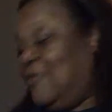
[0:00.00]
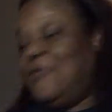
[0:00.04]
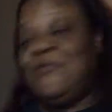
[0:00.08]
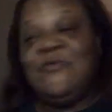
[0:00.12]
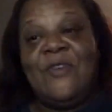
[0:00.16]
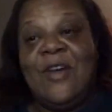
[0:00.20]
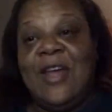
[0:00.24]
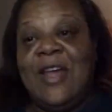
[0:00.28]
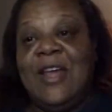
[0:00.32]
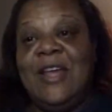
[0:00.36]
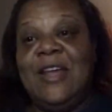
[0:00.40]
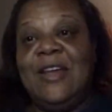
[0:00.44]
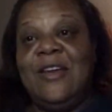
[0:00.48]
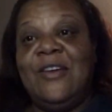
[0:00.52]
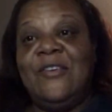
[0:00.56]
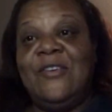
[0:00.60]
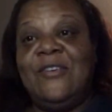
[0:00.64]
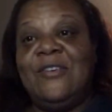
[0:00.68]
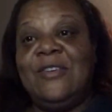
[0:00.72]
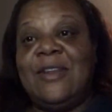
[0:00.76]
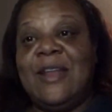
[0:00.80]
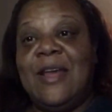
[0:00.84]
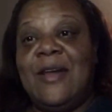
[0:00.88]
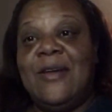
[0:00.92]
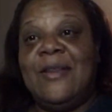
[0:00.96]
right
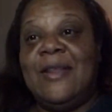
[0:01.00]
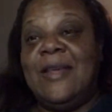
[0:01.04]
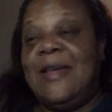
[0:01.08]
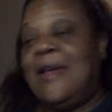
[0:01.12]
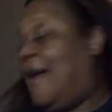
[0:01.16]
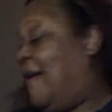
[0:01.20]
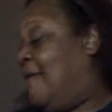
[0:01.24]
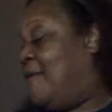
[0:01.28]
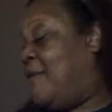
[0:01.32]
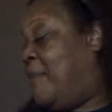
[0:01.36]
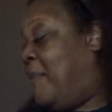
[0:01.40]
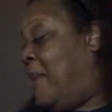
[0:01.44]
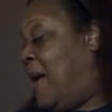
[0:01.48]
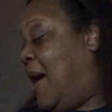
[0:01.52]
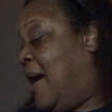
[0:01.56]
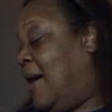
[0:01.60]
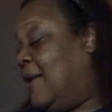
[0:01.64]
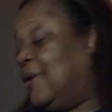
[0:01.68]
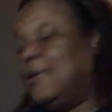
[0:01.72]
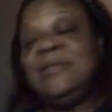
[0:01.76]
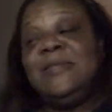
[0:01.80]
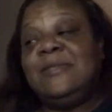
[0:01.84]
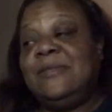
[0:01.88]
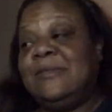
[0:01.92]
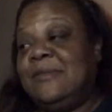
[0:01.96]
here, down there I have a box
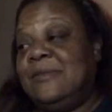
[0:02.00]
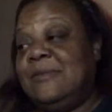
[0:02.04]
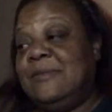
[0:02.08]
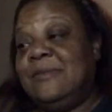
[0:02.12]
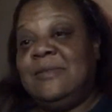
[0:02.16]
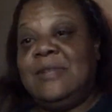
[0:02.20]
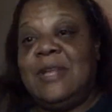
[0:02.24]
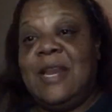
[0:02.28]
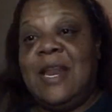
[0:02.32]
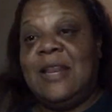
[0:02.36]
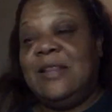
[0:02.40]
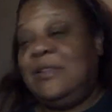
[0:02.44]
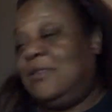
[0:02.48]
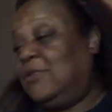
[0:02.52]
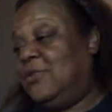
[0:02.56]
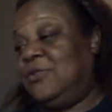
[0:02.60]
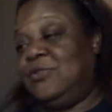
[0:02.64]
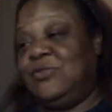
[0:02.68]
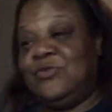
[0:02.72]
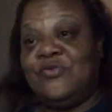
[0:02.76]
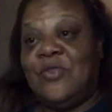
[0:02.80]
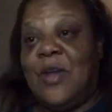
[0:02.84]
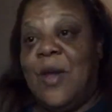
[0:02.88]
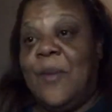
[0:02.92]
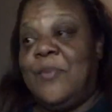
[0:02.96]
that I
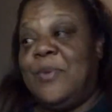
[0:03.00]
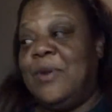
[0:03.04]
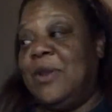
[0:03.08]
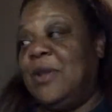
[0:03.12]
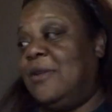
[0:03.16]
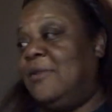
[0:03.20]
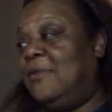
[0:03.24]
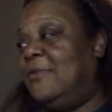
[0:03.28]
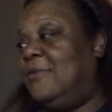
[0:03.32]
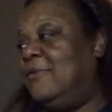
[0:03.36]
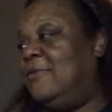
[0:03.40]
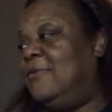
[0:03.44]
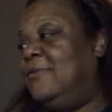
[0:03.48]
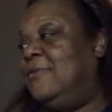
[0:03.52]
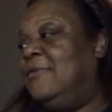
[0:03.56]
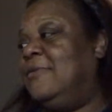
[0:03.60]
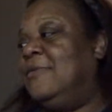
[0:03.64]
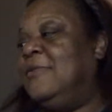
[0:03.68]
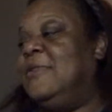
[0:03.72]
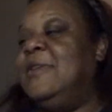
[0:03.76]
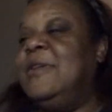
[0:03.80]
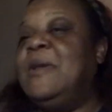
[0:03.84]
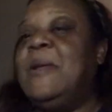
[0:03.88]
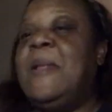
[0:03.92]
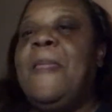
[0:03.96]
just drop it in
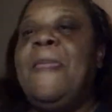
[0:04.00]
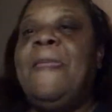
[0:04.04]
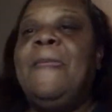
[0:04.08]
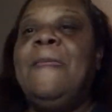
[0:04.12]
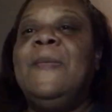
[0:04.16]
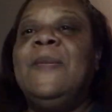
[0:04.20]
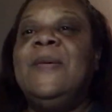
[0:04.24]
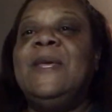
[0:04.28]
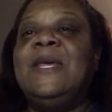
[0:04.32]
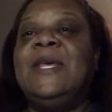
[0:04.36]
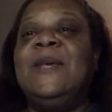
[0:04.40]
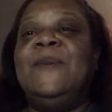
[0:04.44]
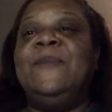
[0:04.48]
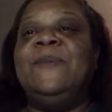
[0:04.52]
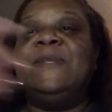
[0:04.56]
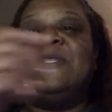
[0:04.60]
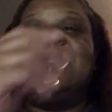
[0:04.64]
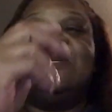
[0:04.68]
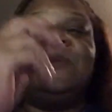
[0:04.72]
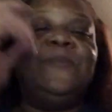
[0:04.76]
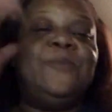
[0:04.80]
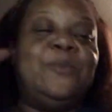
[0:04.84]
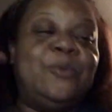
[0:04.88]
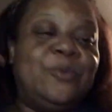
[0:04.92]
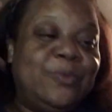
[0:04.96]
and keep it
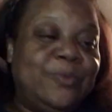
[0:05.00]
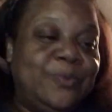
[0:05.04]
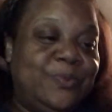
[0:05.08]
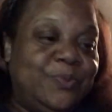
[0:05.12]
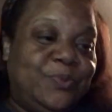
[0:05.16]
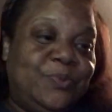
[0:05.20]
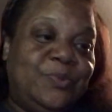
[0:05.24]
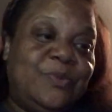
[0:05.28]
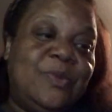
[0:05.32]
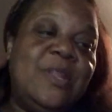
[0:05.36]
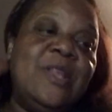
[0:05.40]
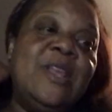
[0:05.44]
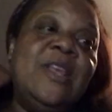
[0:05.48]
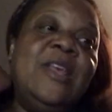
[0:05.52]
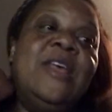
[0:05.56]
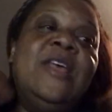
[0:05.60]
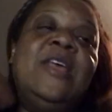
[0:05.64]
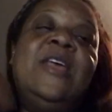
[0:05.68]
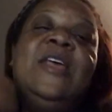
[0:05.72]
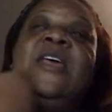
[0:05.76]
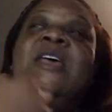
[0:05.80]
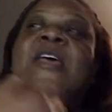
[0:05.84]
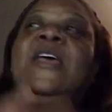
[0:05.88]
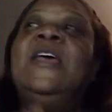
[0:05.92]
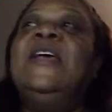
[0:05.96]
simple.
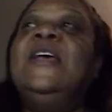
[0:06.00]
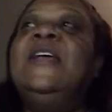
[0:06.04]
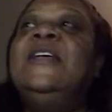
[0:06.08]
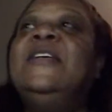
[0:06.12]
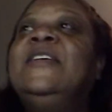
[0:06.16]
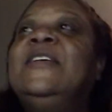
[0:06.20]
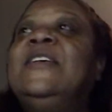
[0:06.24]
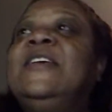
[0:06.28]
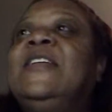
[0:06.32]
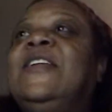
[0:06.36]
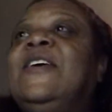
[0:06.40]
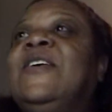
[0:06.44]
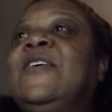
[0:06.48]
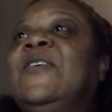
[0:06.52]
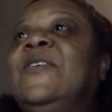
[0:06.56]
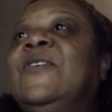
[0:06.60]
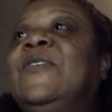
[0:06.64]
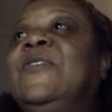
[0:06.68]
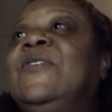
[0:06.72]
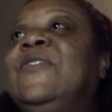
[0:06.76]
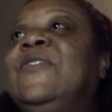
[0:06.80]
You know.